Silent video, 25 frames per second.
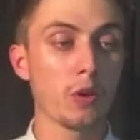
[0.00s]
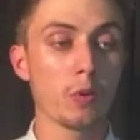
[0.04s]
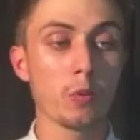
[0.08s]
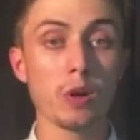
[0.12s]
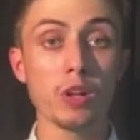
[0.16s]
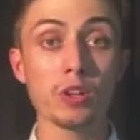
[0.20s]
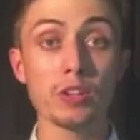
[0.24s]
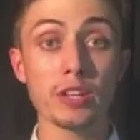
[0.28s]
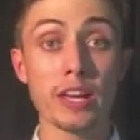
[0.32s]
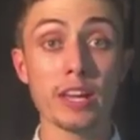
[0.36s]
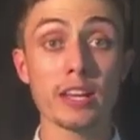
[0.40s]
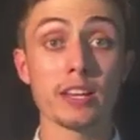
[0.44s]

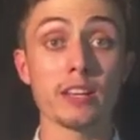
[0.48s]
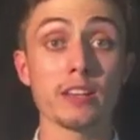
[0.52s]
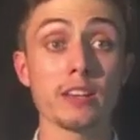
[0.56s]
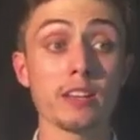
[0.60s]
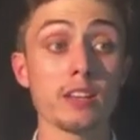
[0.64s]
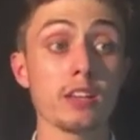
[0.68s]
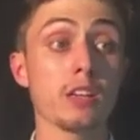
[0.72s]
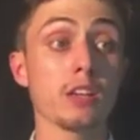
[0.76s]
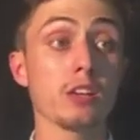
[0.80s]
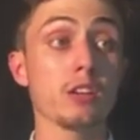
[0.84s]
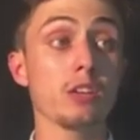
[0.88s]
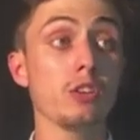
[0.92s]
Well done.
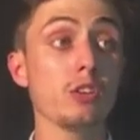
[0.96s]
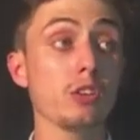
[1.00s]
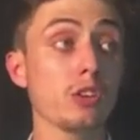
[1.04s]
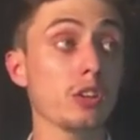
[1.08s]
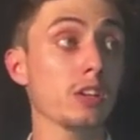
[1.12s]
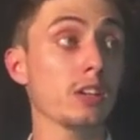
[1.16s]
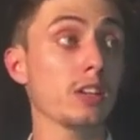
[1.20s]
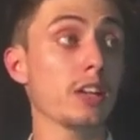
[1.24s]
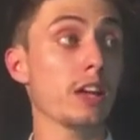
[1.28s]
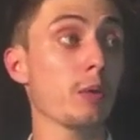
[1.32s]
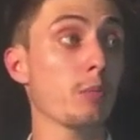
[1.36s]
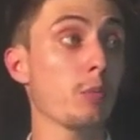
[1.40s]
You
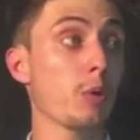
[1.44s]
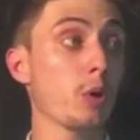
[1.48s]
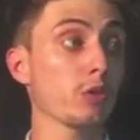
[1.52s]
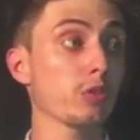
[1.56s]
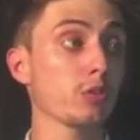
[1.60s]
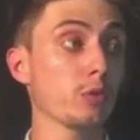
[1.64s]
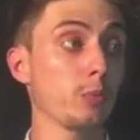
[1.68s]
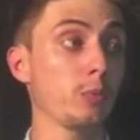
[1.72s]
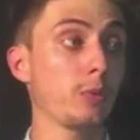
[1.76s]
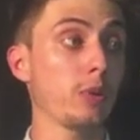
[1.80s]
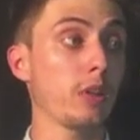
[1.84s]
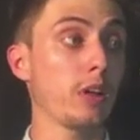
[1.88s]
can now
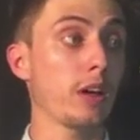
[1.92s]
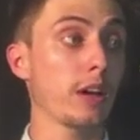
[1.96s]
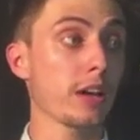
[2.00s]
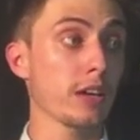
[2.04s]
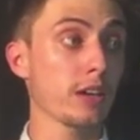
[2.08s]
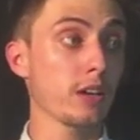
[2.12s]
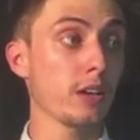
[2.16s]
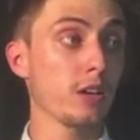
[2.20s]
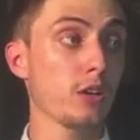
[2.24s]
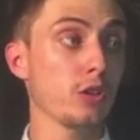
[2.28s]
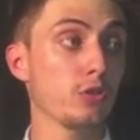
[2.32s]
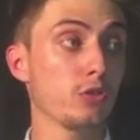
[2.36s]
multiply
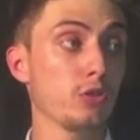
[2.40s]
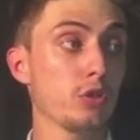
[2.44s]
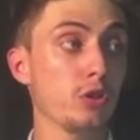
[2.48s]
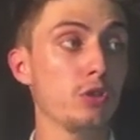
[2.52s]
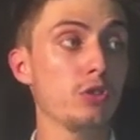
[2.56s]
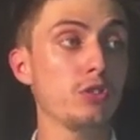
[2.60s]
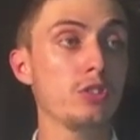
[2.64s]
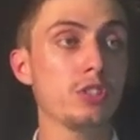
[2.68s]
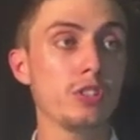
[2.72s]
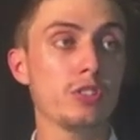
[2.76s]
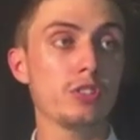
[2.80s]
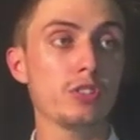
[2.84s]

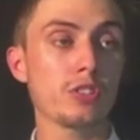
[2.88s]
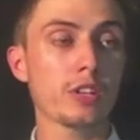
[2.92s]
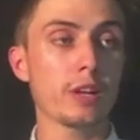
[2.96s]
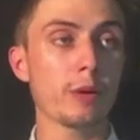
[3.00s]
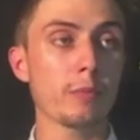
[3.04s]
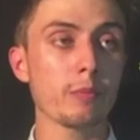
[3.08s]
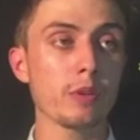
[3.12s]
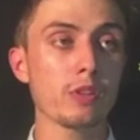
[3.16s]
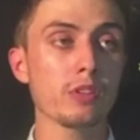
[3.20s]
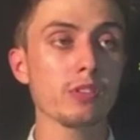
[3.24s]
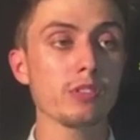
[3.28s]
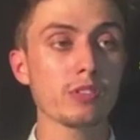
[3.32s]
2-digit
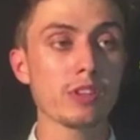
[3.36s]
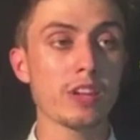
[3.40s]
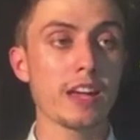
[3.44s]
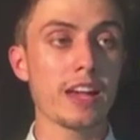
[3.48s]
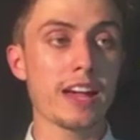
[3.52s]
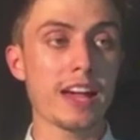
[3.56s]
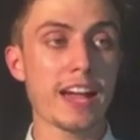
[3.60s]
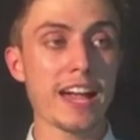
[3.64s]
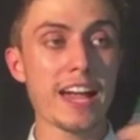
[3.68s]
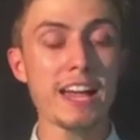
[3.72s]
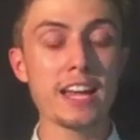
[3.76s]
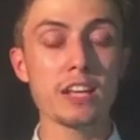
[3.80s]
numbers
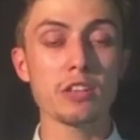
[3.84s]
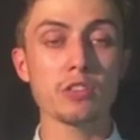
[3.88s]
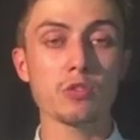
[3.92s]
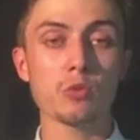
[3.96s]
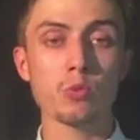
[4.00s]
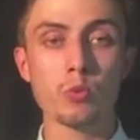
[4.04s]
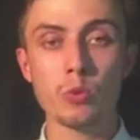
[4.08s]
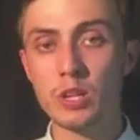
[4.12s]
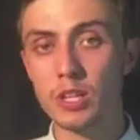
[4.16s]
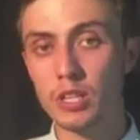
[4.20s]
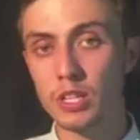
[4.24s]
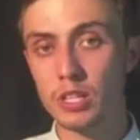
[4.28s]
and
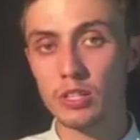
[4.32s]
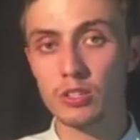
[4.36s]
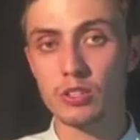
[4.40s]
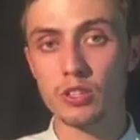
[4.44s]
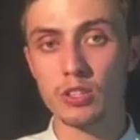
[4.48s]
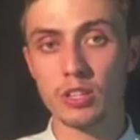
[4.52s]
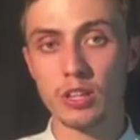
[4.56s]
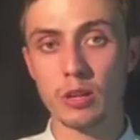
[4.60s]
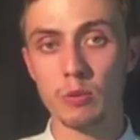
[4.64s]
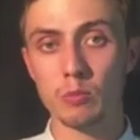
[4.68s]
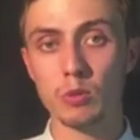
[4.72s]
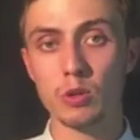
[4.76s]

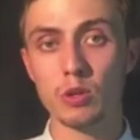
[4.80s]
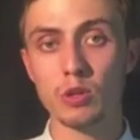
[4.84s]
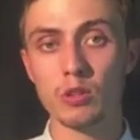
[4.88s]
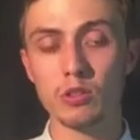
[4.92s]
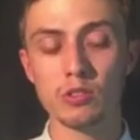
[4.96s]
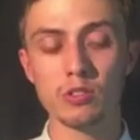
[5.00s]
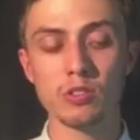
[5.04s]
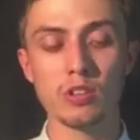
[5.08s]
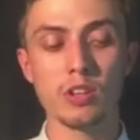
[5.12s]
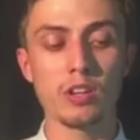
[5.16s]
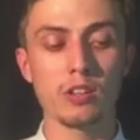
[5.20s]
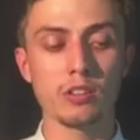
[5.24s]
3-digit numbers
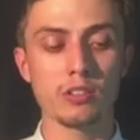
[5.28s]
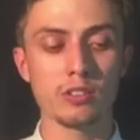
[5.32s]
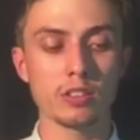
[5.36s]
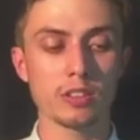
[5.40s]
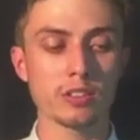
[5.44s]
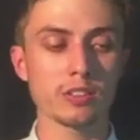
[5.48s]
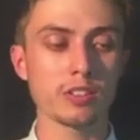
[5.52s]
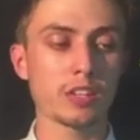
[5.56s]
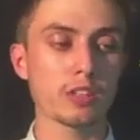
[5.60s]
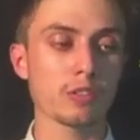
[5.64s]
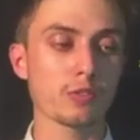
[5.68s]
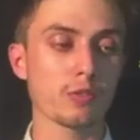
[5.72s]

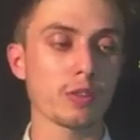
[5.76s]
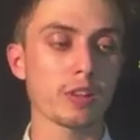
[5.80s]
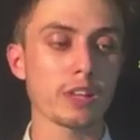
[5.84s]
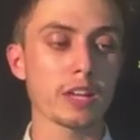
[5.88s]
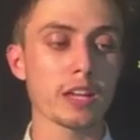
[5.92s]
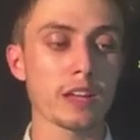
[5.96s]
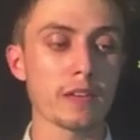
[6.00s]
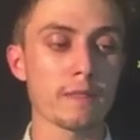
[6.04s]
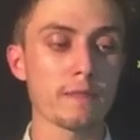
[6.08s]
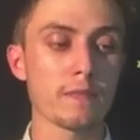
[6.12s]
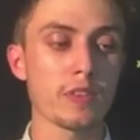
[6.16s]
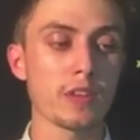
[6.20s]

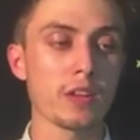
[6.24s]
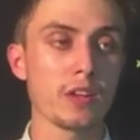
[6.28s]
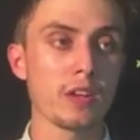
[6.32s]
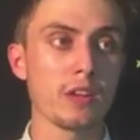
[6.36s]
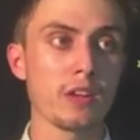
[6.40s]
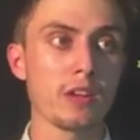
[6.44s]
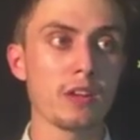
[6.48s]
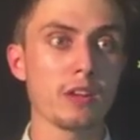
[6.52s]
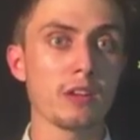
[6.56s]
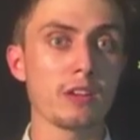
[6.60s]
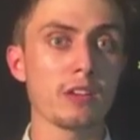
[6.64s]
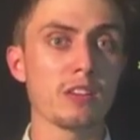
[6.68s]
successfully.
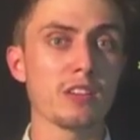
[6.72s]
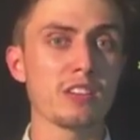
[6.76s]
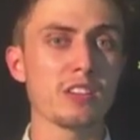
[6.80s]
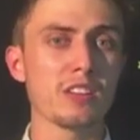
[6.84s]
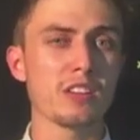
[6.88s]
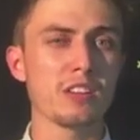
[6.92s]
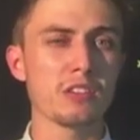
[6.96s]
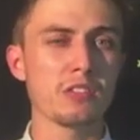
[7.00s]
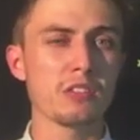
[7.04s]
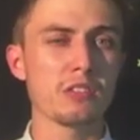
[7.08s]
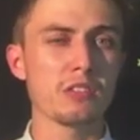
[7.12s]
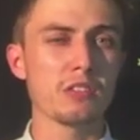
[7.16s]

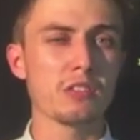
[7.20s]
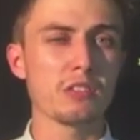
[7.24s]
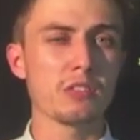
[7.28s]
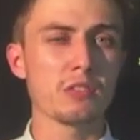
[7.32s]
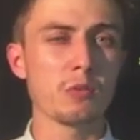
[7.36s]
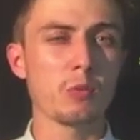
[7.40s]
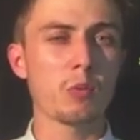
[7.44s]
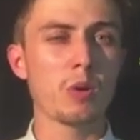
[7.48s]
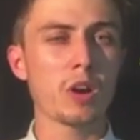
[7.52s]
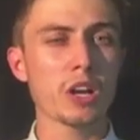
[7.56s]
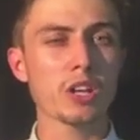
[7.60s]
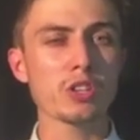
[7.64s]

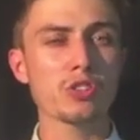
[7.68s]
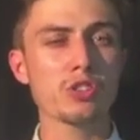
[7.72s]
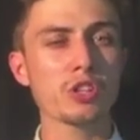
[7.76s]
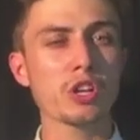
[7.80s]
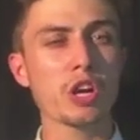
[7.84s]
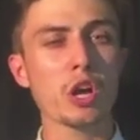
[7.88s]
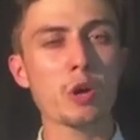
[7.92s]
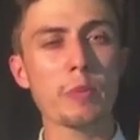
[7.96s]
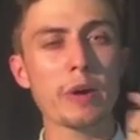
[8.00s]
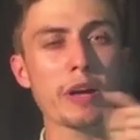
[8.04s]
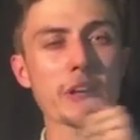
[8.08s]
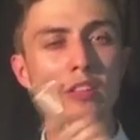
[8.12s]
Why don't you
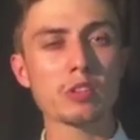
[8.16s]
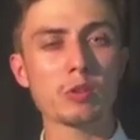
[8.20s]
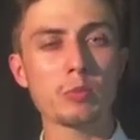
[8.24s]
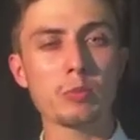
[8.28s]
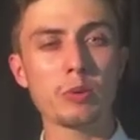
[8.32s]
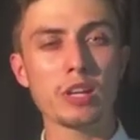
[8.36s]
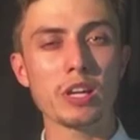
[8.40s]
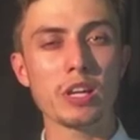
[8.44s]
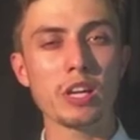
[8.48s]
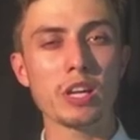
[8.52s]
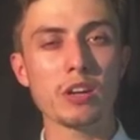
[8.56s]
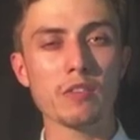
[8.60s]
go back to the
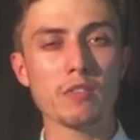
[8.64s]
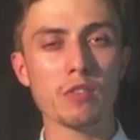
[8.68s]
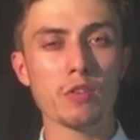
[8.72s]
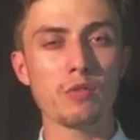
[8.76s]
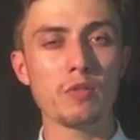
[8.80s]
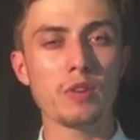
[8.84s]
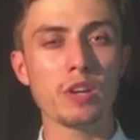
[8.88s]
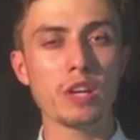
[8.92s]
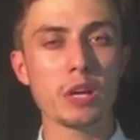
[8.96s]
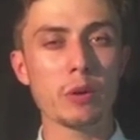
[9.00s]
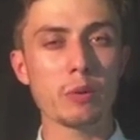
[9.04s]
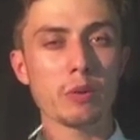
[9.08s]
beginning of the
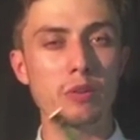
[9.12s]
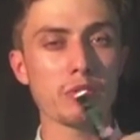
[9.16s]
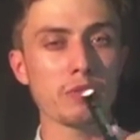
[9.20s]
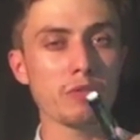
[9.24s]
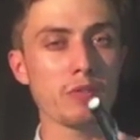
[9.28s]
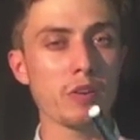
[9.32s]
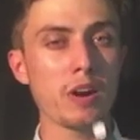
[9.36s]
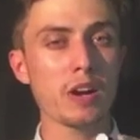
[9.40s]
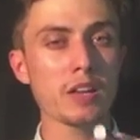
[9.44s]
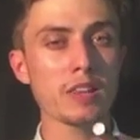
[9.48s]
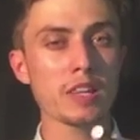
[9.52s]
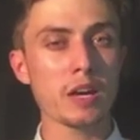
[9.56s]
video and
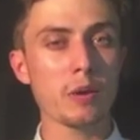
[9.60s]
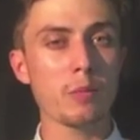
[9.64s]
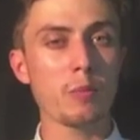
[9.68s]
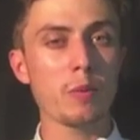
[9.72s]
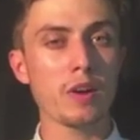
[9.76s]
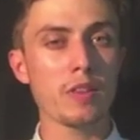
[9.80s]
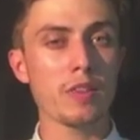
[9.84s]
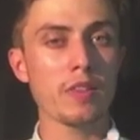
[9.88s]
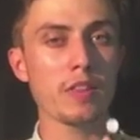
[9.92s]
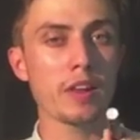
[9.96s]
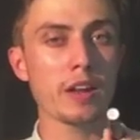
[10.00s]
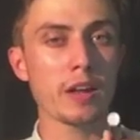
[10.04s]
find that
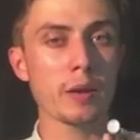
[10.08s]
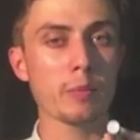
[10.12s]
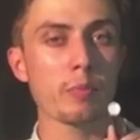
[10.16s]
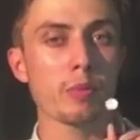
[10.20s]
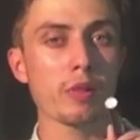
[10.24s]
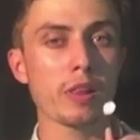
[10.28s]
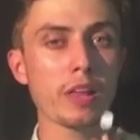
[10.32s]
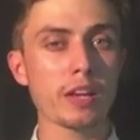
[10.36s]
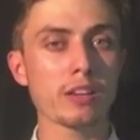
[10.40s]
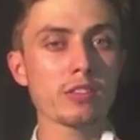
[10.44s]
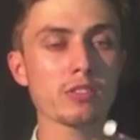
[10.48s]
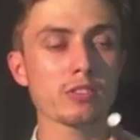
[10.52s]
one that I
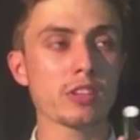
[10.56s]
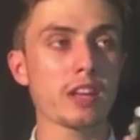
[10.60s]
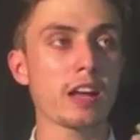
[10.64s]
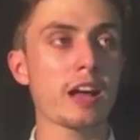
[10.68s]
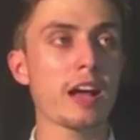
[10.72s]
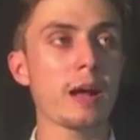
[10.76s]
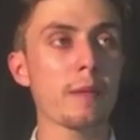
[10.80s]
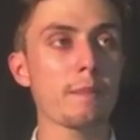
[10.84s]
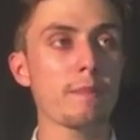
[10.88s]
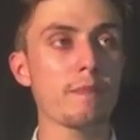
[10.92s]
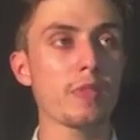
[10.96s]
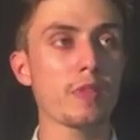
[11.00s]
placed
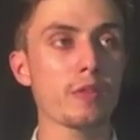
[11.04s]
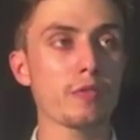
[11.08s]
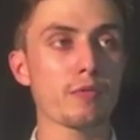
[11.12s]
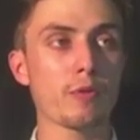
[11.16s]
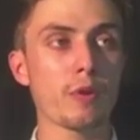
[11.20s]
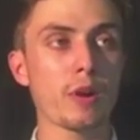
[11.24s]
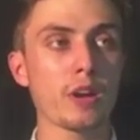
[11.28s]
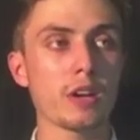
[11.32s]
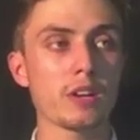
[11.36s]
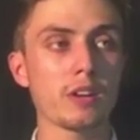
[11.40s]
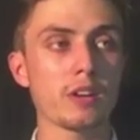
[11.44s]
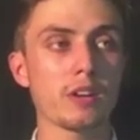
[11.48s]
up the
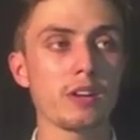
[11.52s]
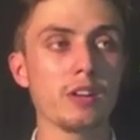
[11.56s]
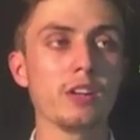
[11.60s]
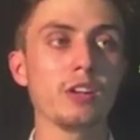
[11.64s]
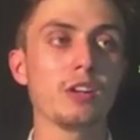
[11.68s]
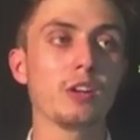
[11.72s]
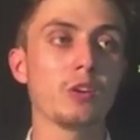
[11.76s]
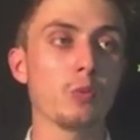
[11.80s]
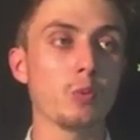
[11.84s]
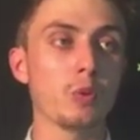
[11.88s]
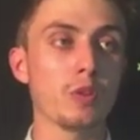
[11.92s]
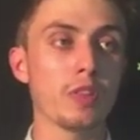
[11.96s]
front
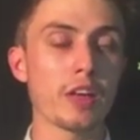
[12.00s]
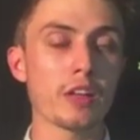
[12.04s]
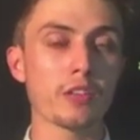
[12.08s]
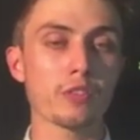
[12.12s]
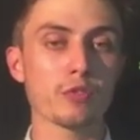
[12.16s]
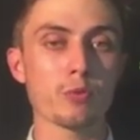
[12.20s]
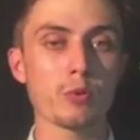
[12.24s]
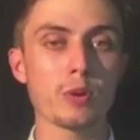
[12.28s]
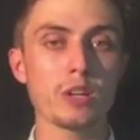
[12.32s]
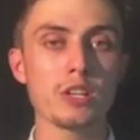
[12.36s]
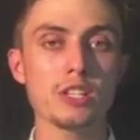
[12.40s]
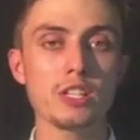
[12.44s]
with our
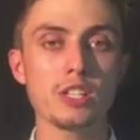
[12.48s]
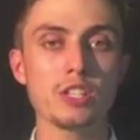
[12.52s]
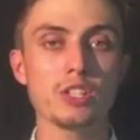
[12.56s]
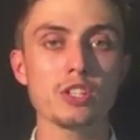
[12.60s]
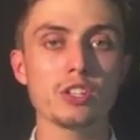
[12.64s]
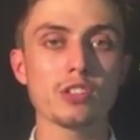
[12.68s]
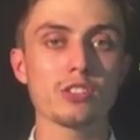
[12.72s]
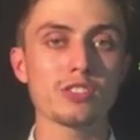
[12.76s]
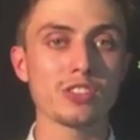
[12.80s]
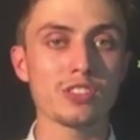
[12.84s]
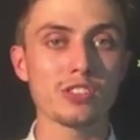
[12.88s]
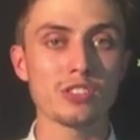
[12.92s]
3
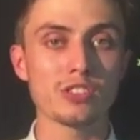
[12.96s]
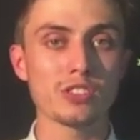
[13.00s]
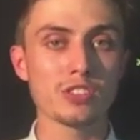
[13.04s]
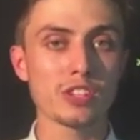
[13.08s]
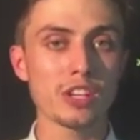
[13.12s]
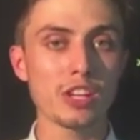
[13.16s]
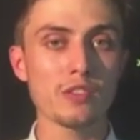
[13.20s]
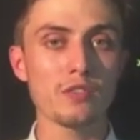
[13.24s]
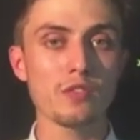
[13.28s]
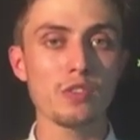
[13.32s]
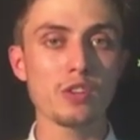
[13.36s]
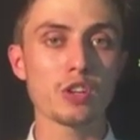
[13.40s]
digits and
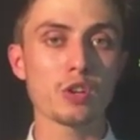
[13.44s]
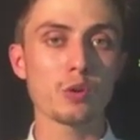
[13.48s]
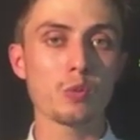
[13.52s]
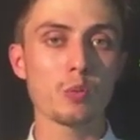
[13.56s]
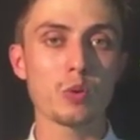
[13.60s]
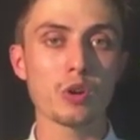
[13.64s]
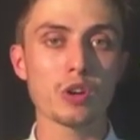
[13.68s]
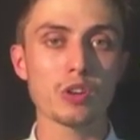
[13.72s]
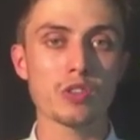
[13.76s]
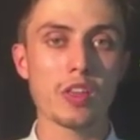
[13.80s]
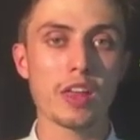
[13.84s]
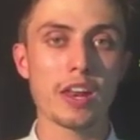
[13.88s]
see if you can
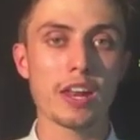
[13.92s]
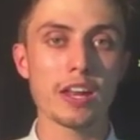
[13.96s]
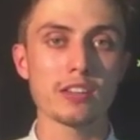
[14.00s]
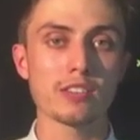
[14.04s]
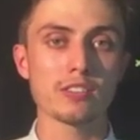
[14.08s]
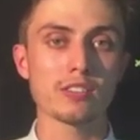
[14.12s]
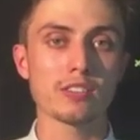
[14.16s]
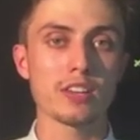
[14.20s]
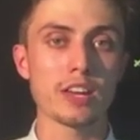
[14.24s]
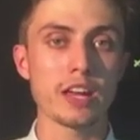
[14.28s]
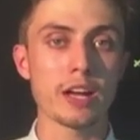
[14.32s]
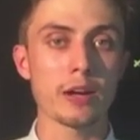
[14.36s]
work that answer